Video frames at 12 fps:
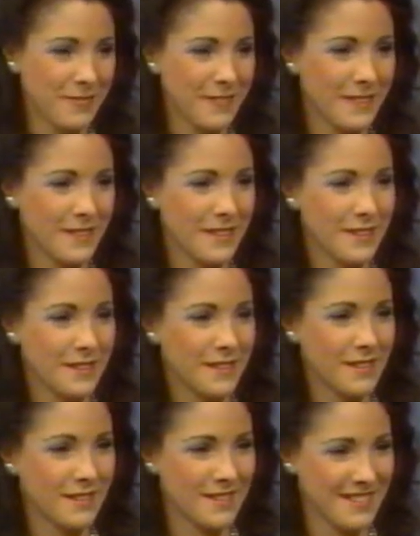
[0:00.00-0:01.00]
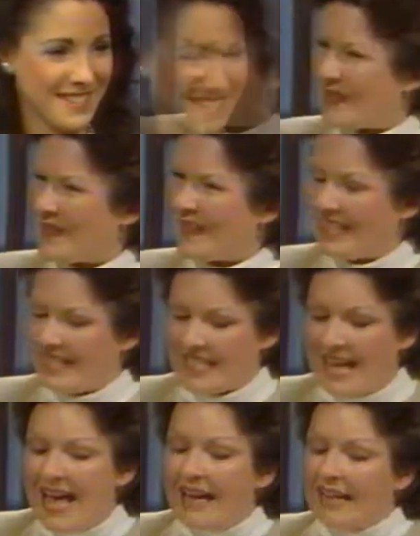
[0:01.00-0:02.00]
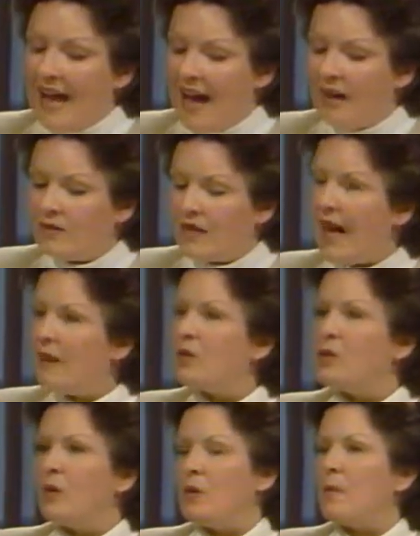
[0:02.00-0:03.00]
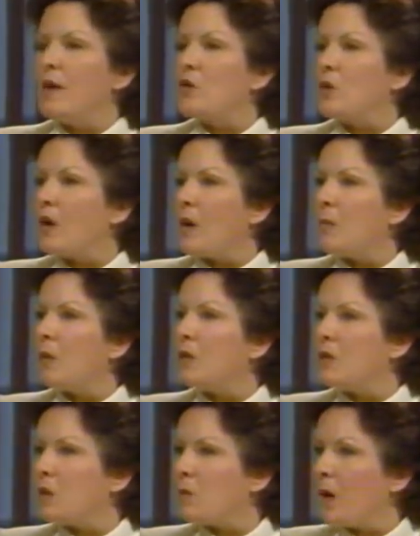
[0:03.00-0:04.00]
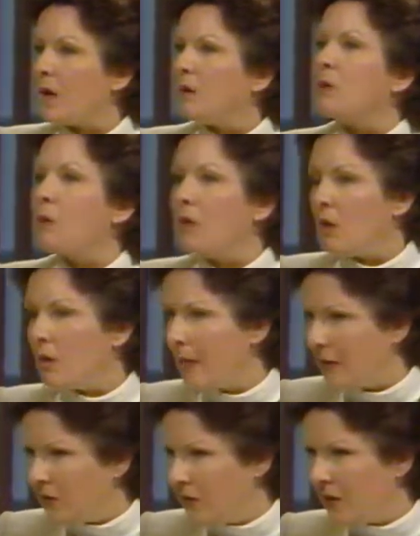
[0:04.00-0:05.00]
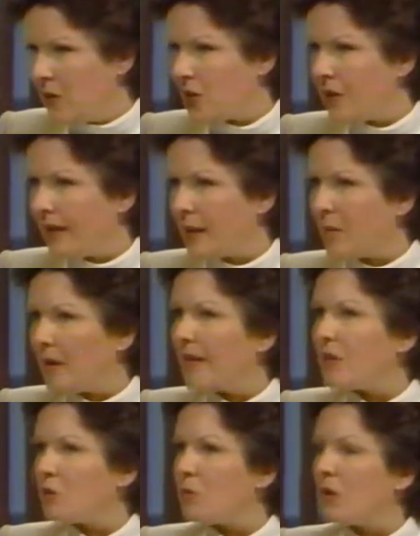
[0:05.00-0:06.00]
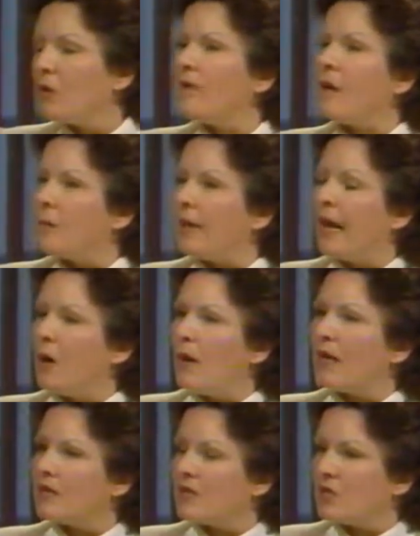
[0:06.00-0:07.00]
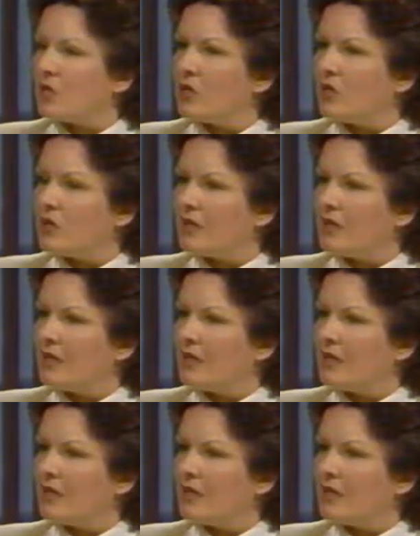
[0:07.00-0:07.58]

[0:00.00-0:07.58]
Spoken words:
It's nice to hear success stories, it really is. Now, how do you measure a person's progress? We know about the functional ambulation profile, but how else do you?